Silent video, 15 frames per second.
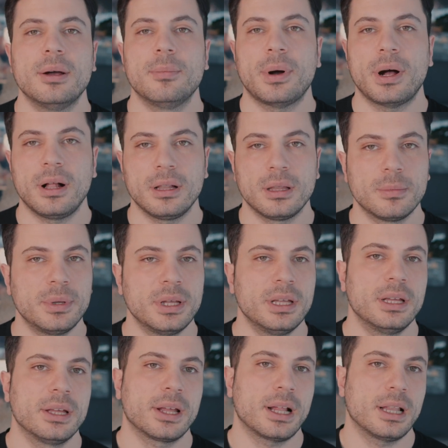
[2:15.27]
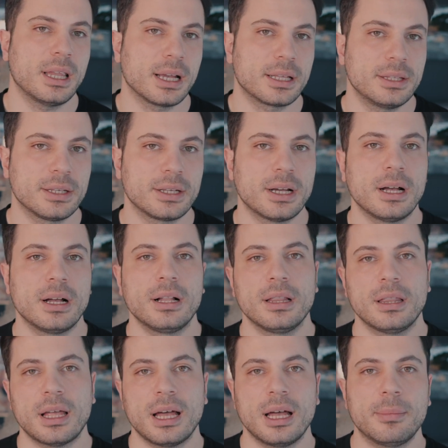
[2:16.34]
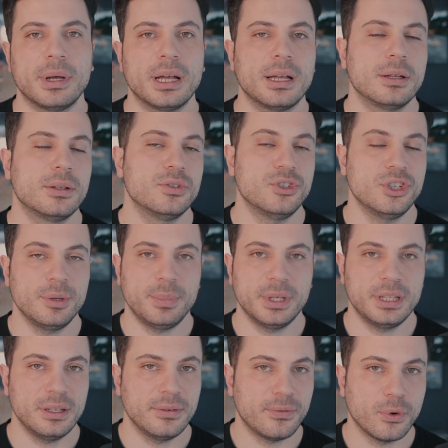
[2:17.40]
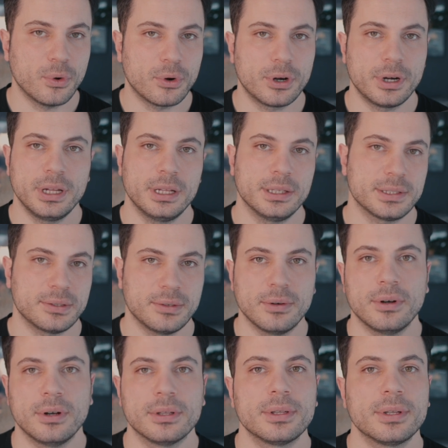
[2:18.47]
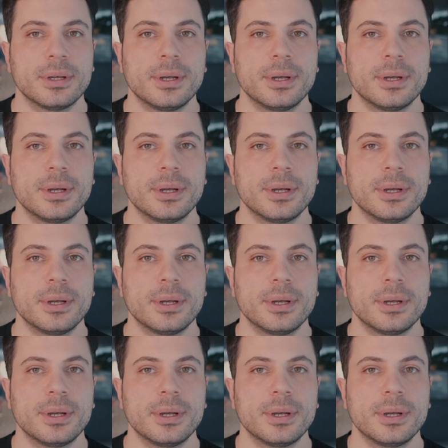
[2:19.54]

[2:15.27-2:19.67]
Palm, Galactica, Llama, GPT-4, and so on.